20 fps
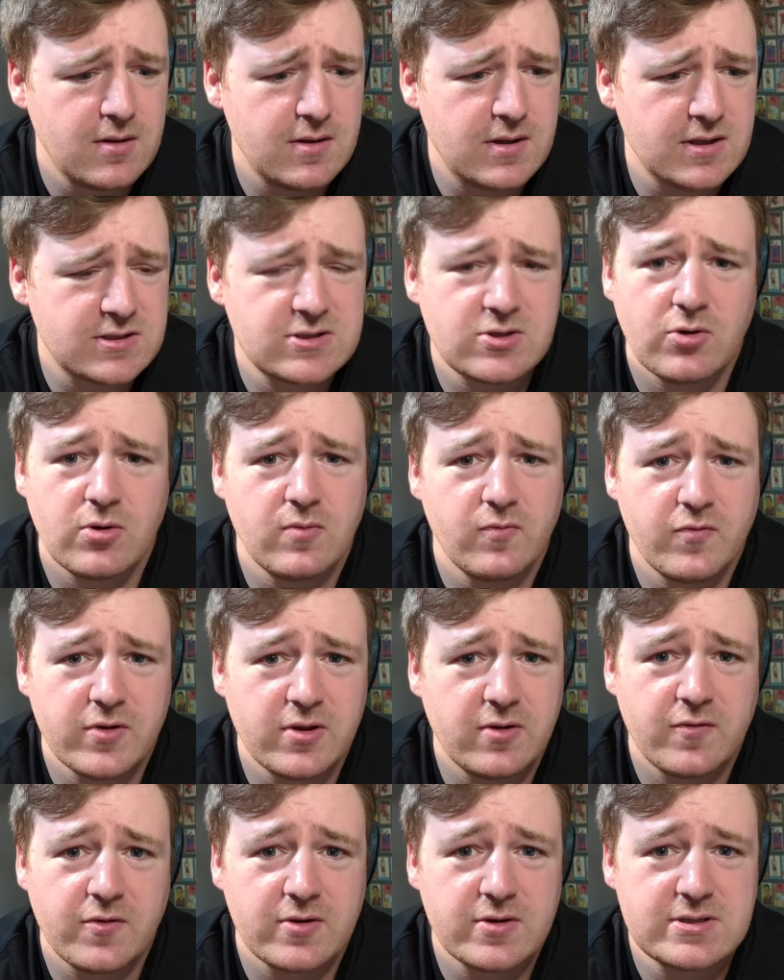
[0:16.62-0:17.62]
the Storm for
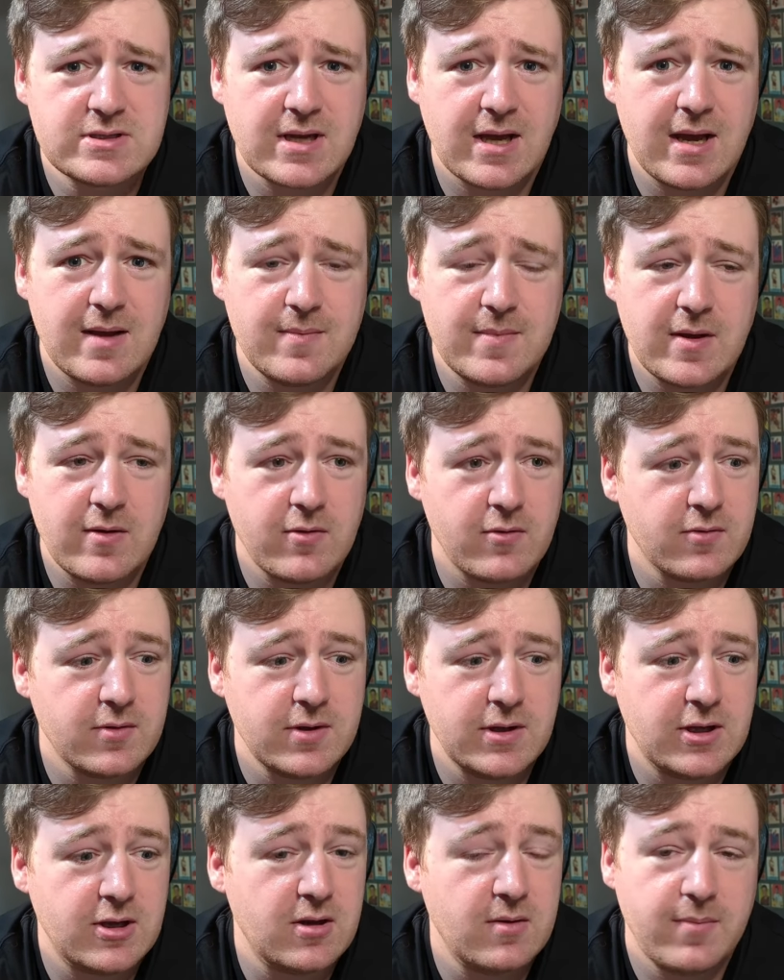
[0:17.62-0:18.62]
the first time. They were
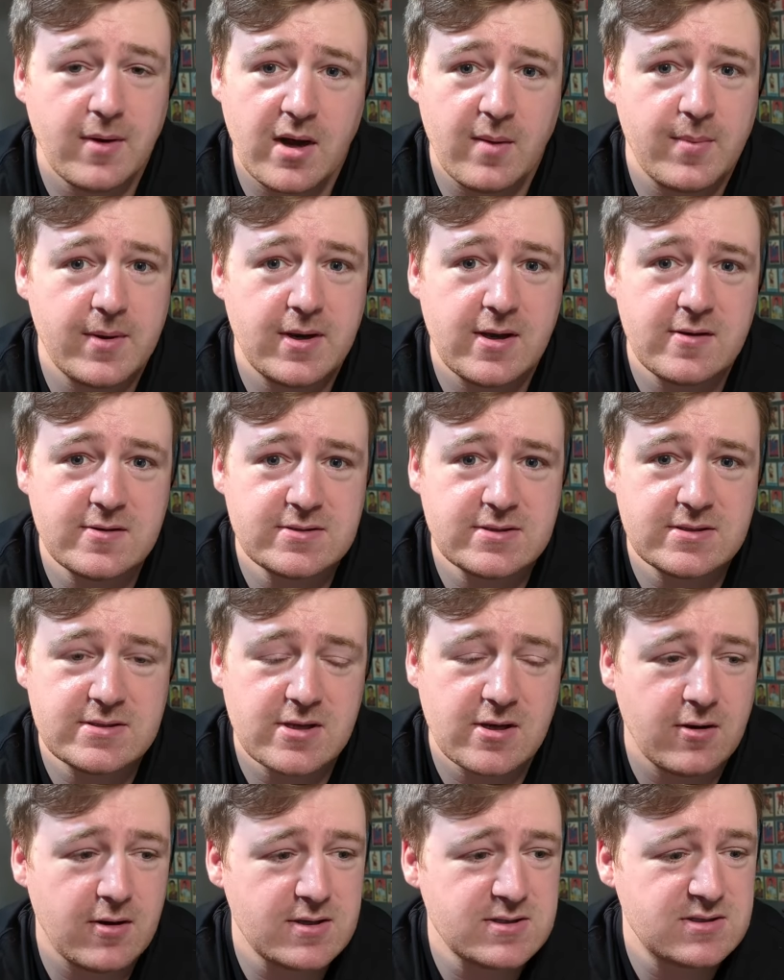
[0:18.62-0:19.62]
really good. Papenhuyzen's
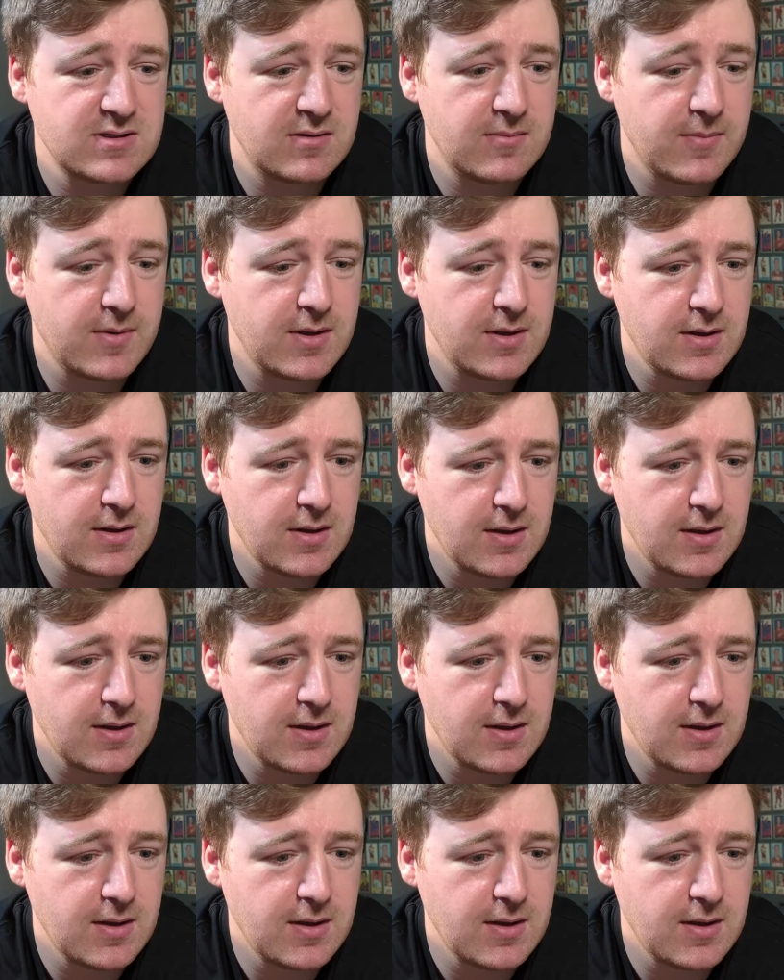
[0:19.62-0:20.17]
awesome.